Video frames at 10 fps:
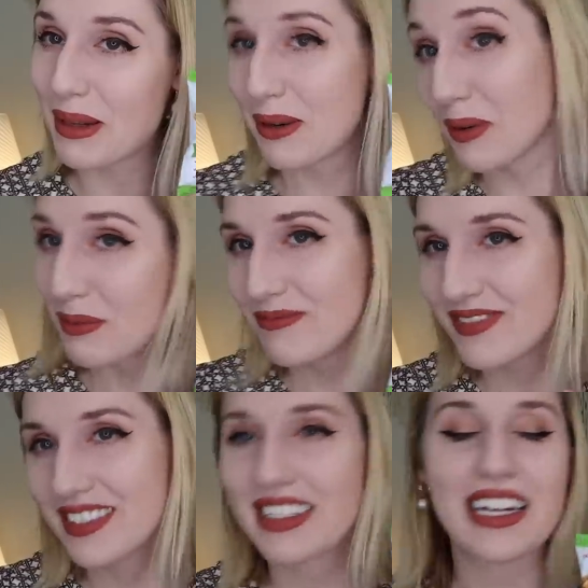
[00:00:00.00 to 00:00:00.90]
little
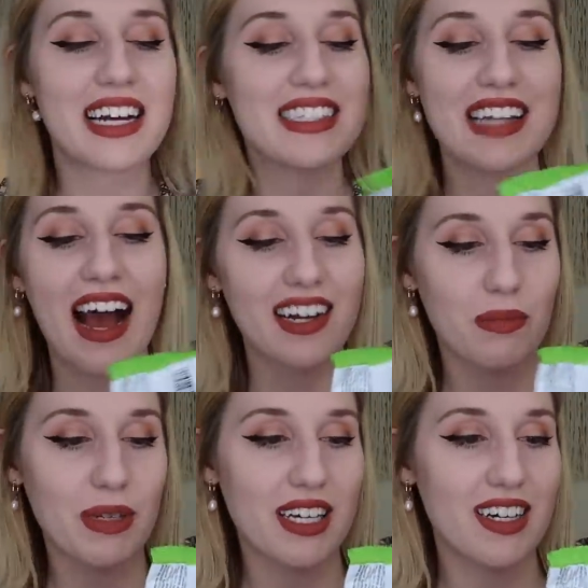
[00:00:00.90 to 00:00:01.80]
night-night
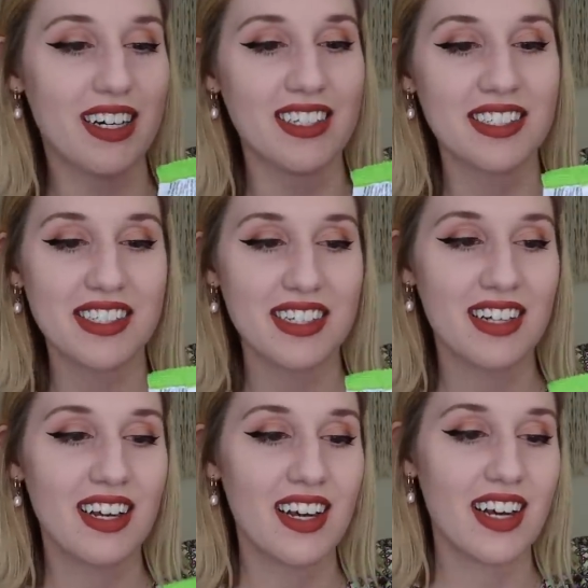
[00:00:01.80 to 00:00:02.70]
snack because
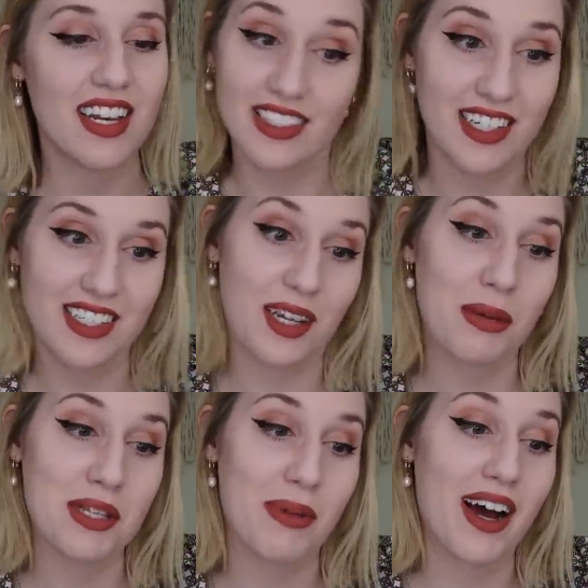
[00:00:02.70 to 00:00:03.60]
it tastes like a
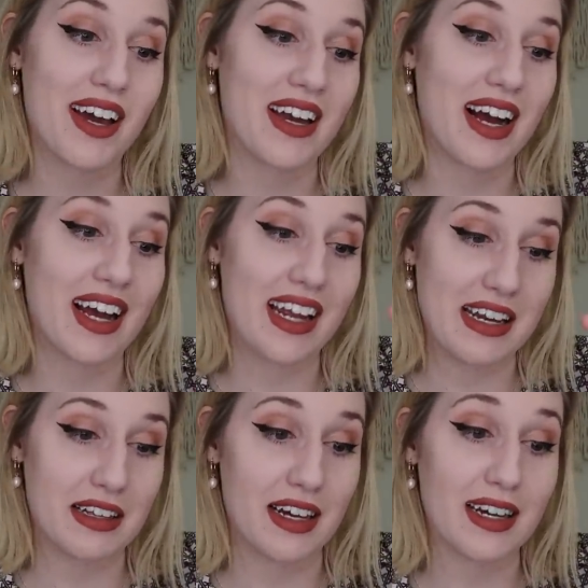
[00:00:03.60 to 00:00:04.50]
piece of pie and
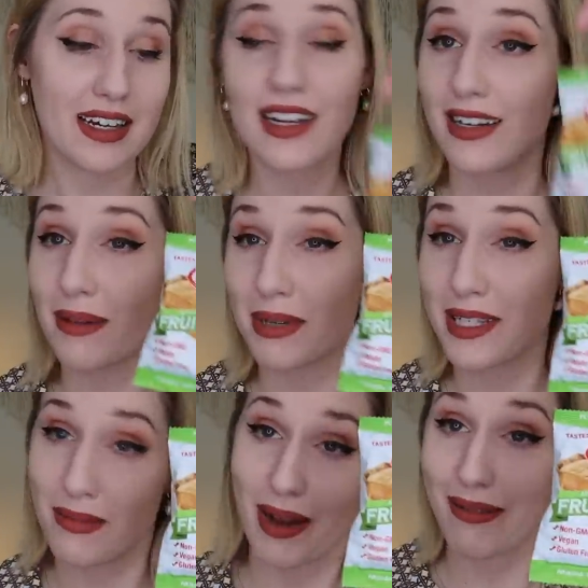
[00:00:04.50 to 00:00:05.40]
I kind of need a
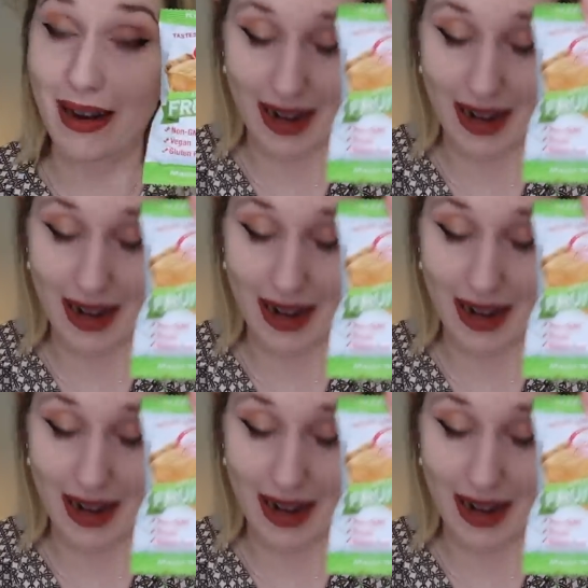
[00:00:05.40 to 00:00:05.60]
piece of pie right